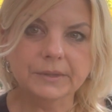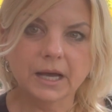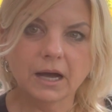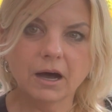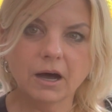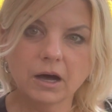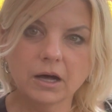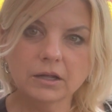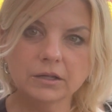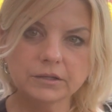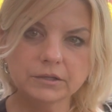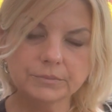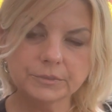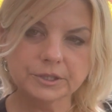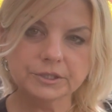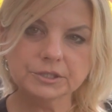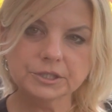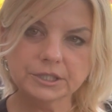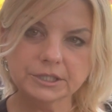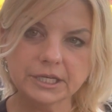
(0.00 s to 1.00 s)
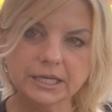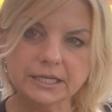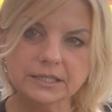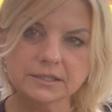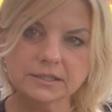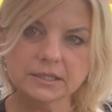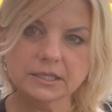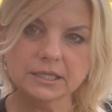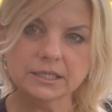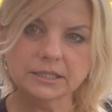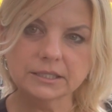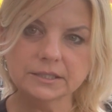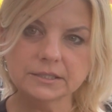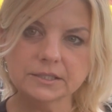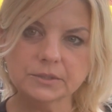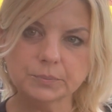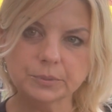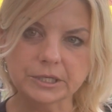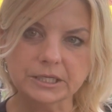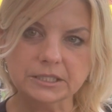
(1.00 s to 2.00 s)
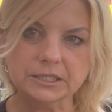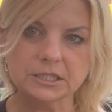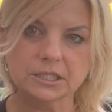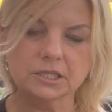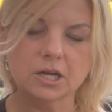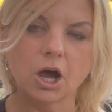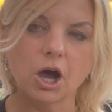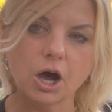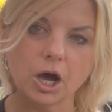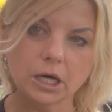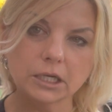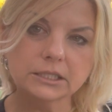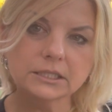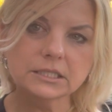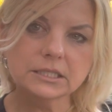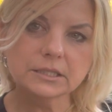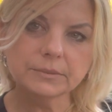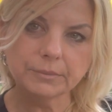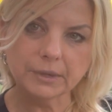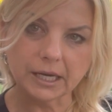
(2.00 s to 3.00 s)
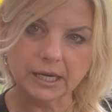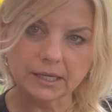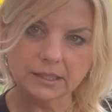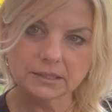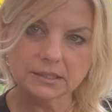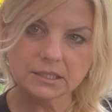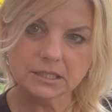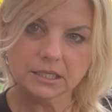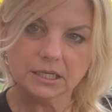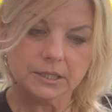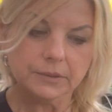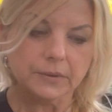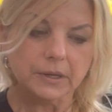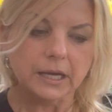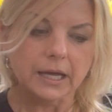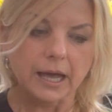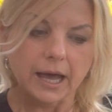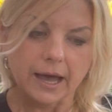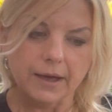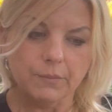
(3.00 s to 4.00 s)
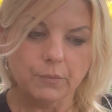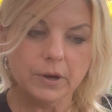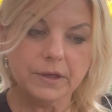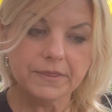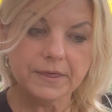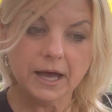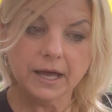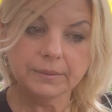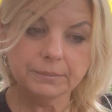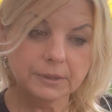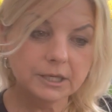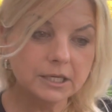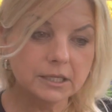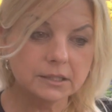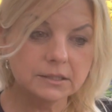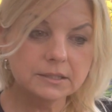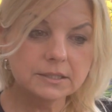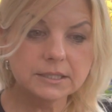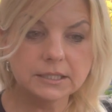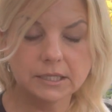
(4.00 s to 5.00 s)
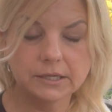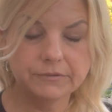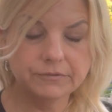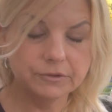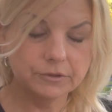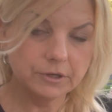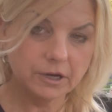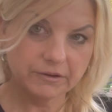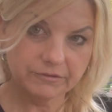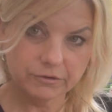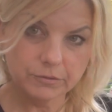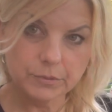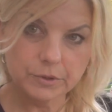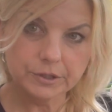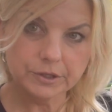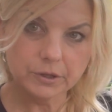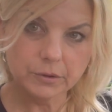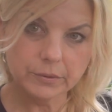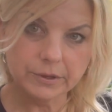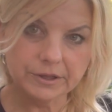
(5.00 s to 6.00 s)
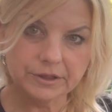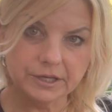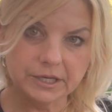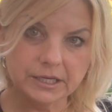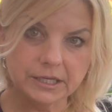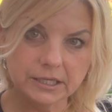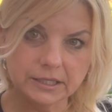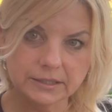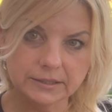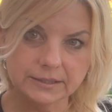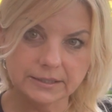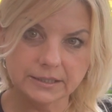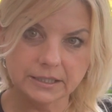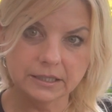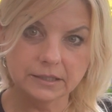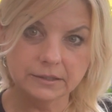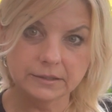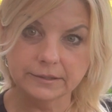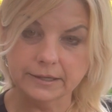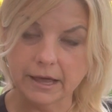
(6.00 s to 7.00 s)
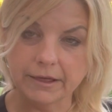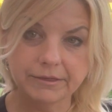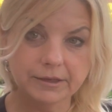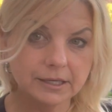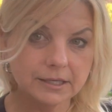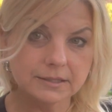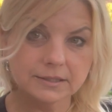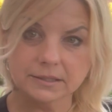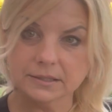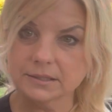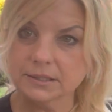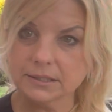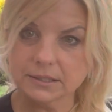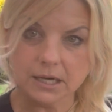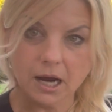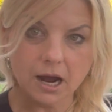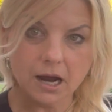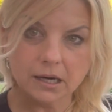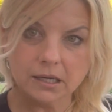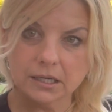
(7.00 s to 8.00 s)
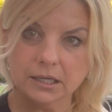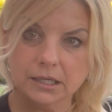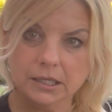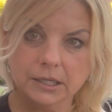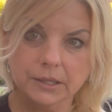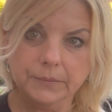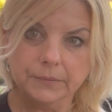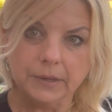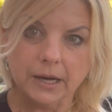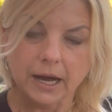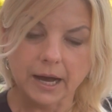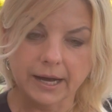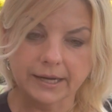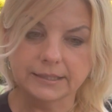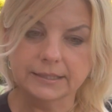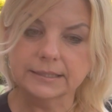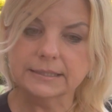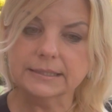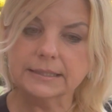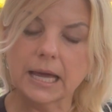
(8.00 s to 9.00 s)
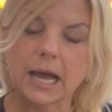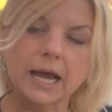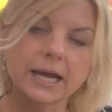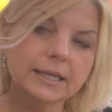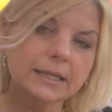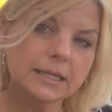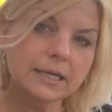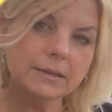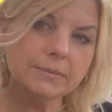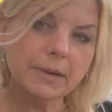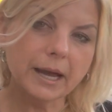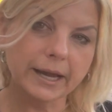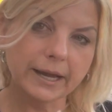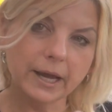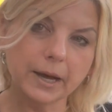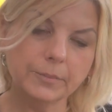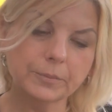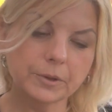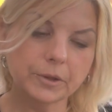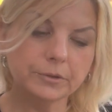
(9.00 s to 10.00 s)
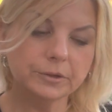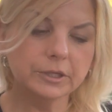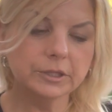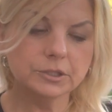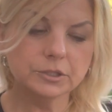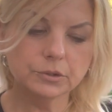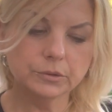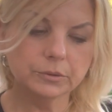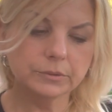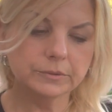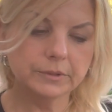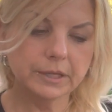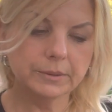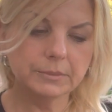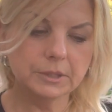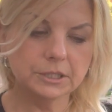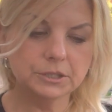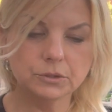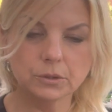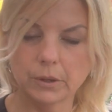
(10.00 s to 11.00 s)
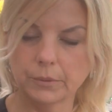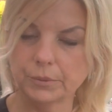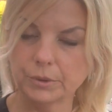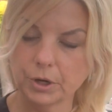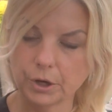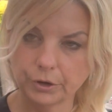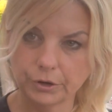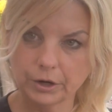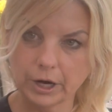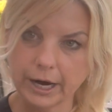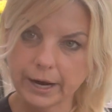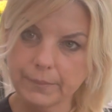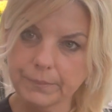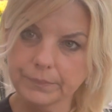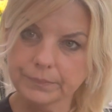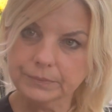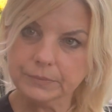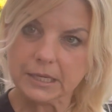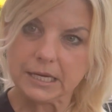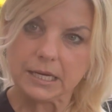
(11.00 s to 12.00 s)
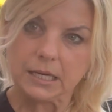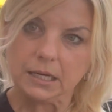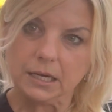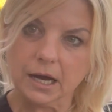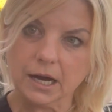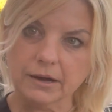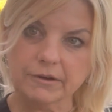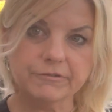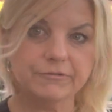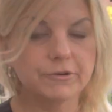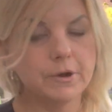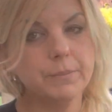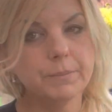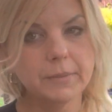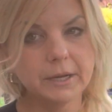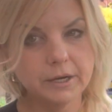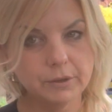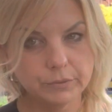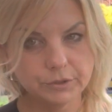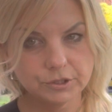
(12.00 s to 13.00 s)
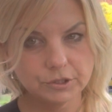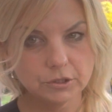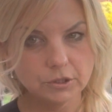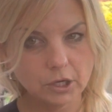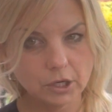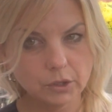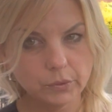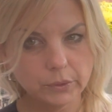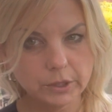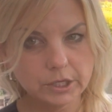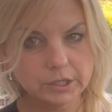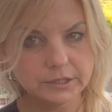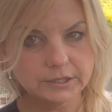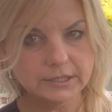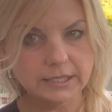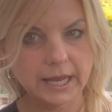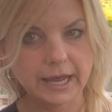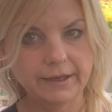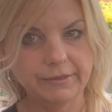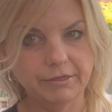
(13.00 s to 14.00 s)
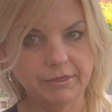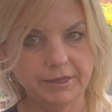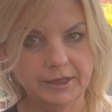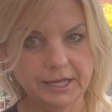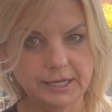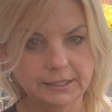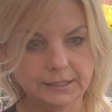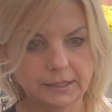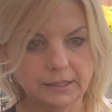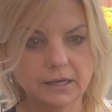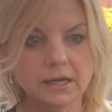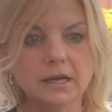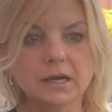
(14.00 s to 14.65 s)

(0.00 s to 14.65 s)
all the merchandise is printed on demand. And what that means, if you're not familiar with it, is nothing is in stock. I design them, I upload them into a program from my original artworks, and then